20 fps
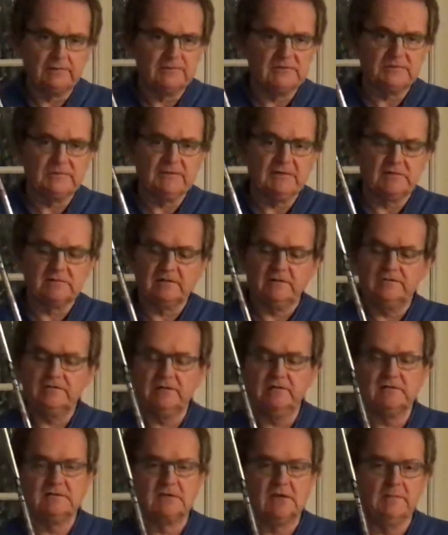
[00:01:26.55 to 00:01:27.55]
just because I've
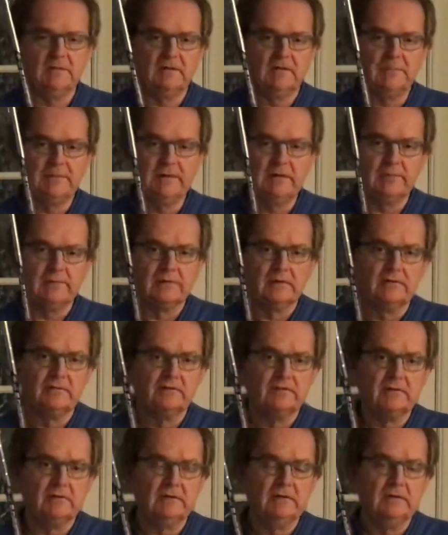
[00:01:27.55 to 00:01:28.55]
seen so many people over
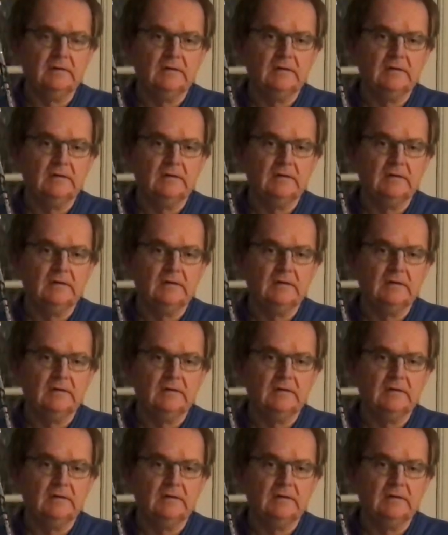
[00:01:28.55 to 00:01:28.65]
the